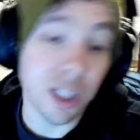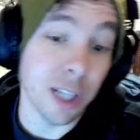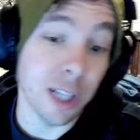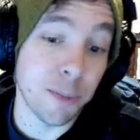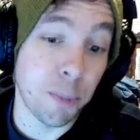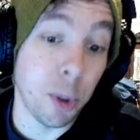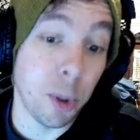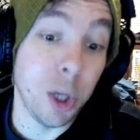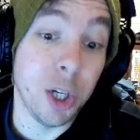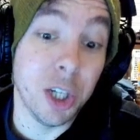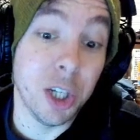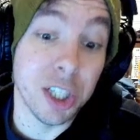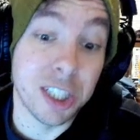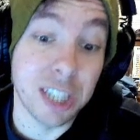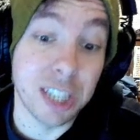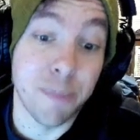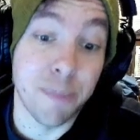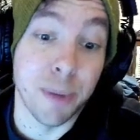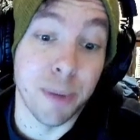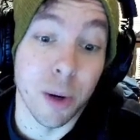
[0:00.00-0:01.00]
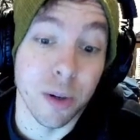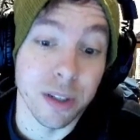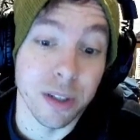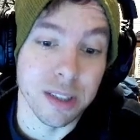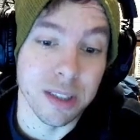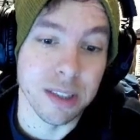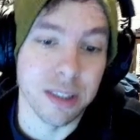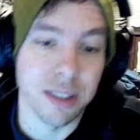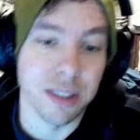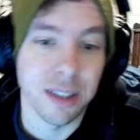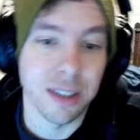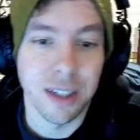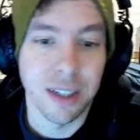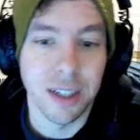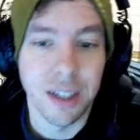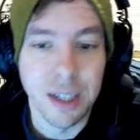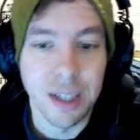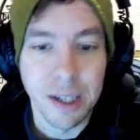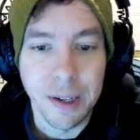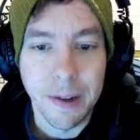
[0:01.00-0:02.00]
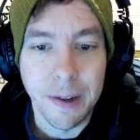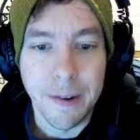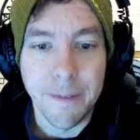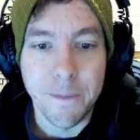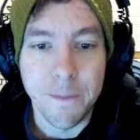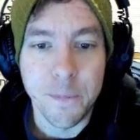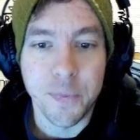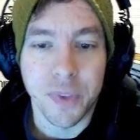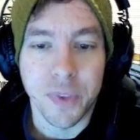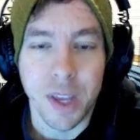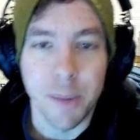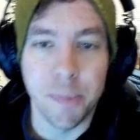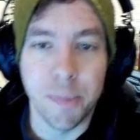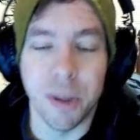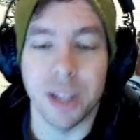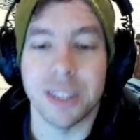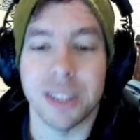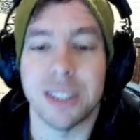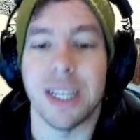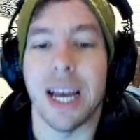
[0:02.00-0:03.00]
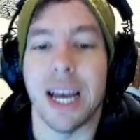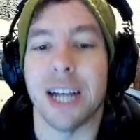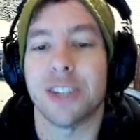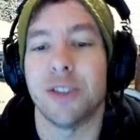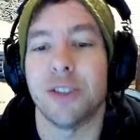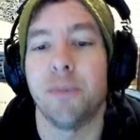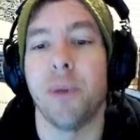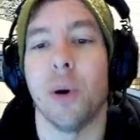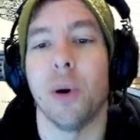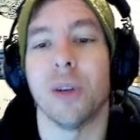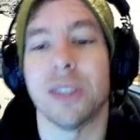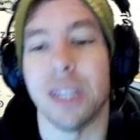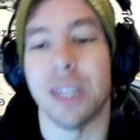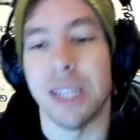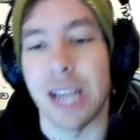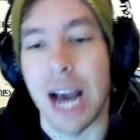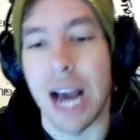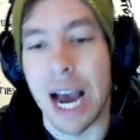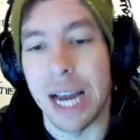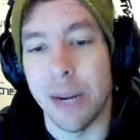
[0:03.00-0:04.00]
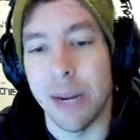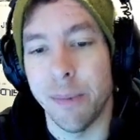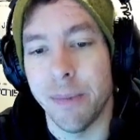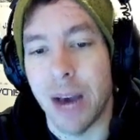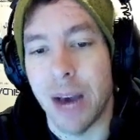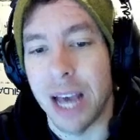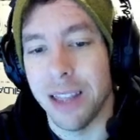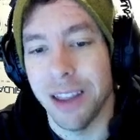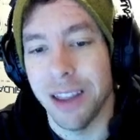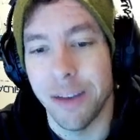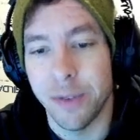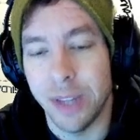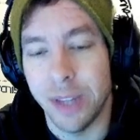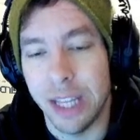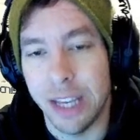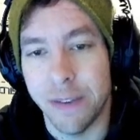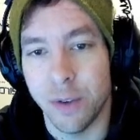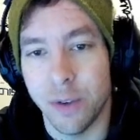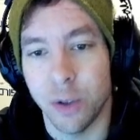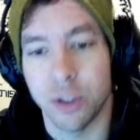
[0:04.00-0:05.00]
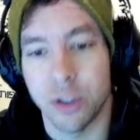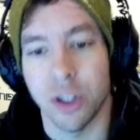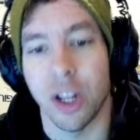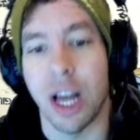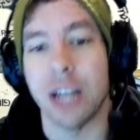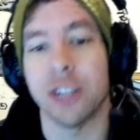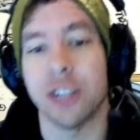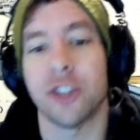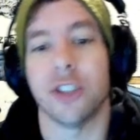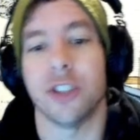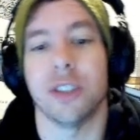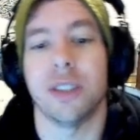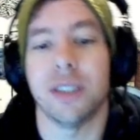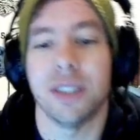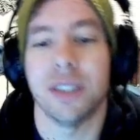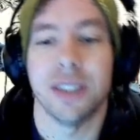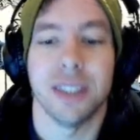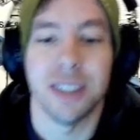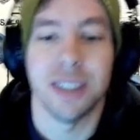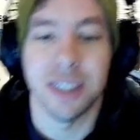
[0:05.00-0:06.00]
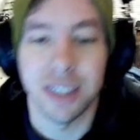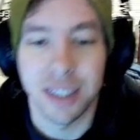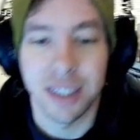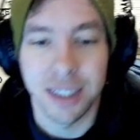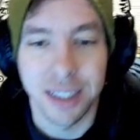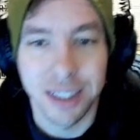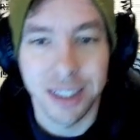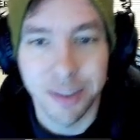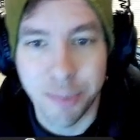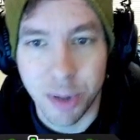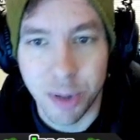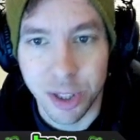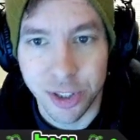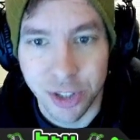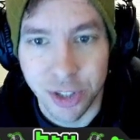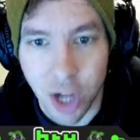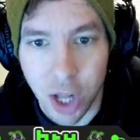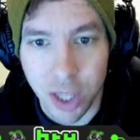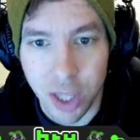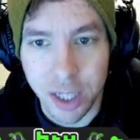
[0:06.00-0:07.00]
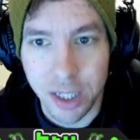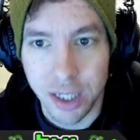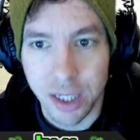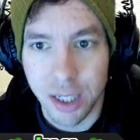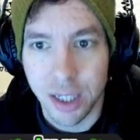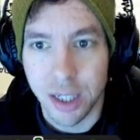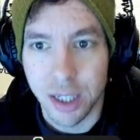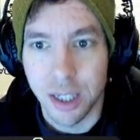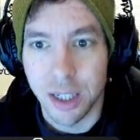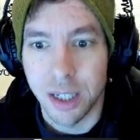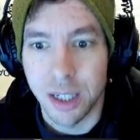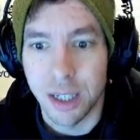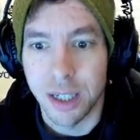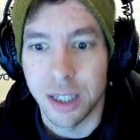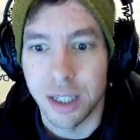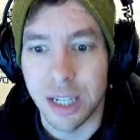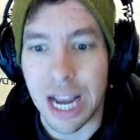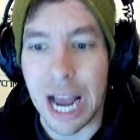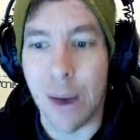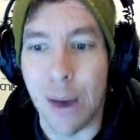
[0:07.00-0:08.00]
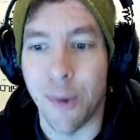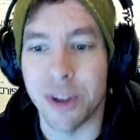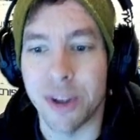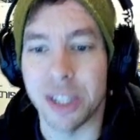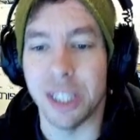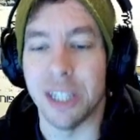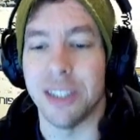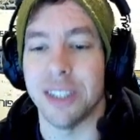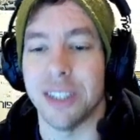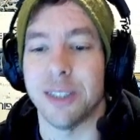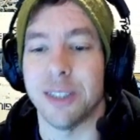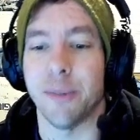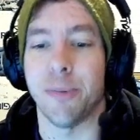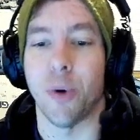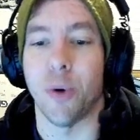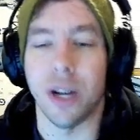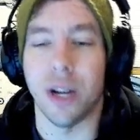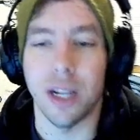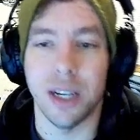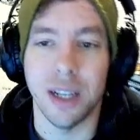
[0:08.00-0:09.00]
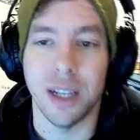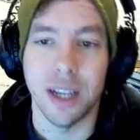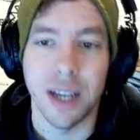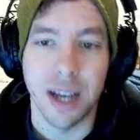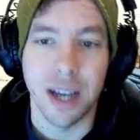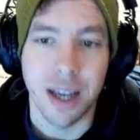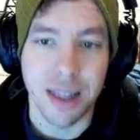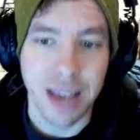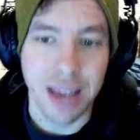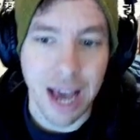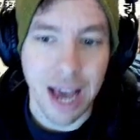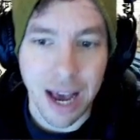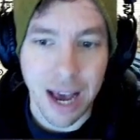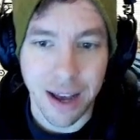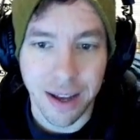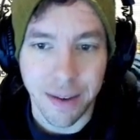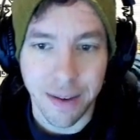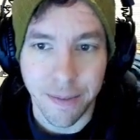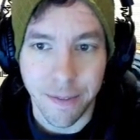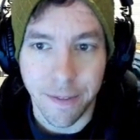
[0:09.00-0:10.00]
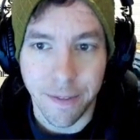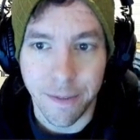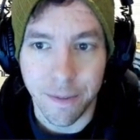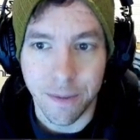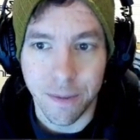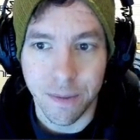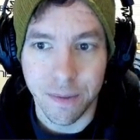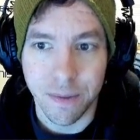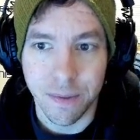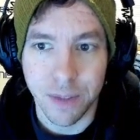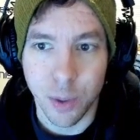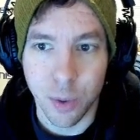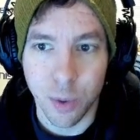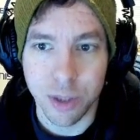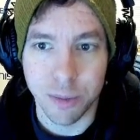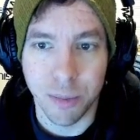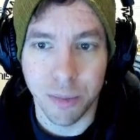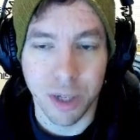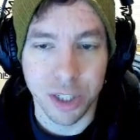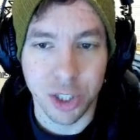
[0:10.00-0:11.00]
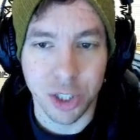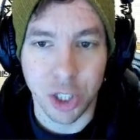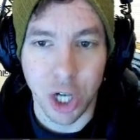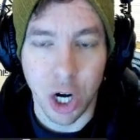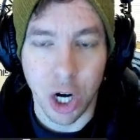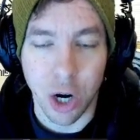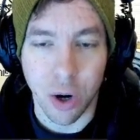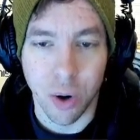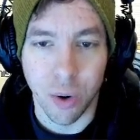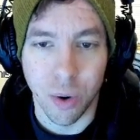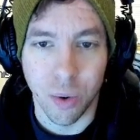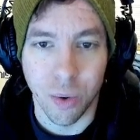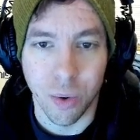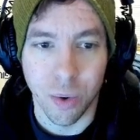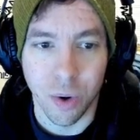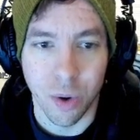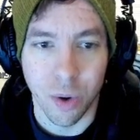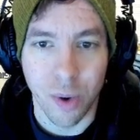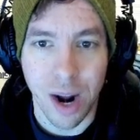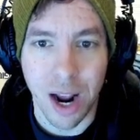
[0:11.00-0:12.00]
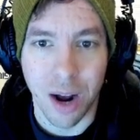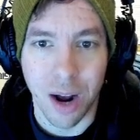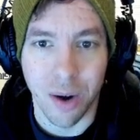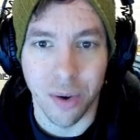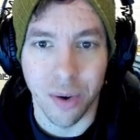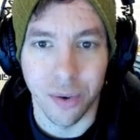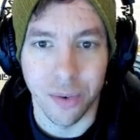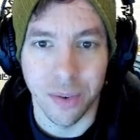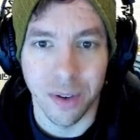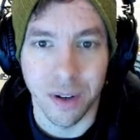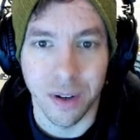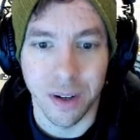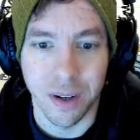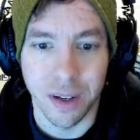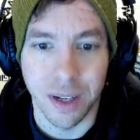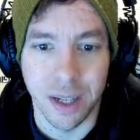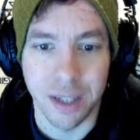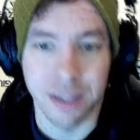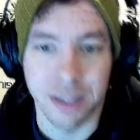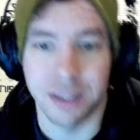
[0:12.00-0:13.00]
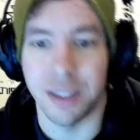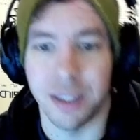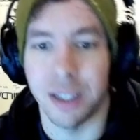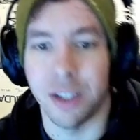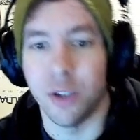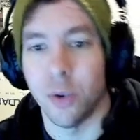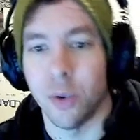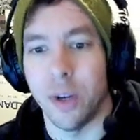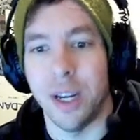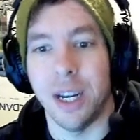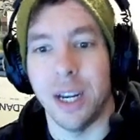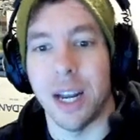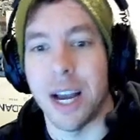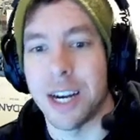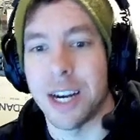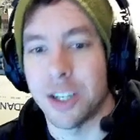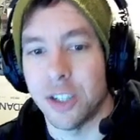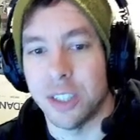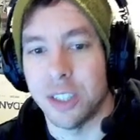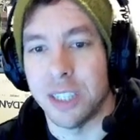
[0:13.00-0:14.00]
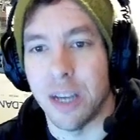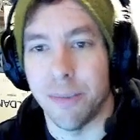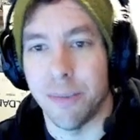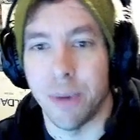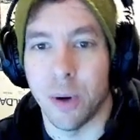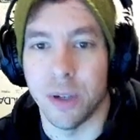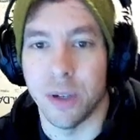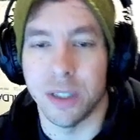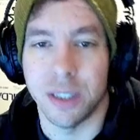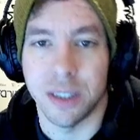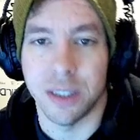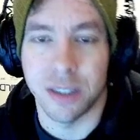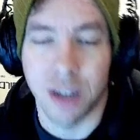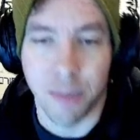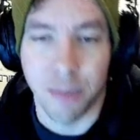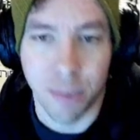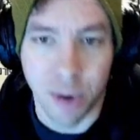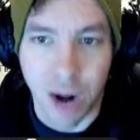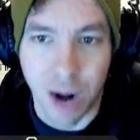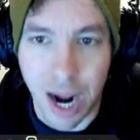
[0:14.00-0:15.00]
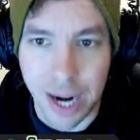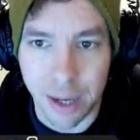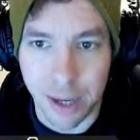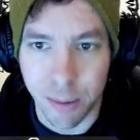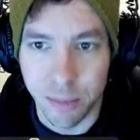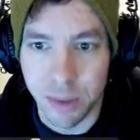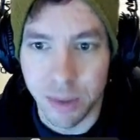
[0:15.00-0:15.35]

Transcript: pretty good set bonuses. Plus the extra bonus on the item. I love when they give you those little extras. Pretty solid. Now, I was a little disappointed that there wasn't much to go around as the green extra set bonuses per item.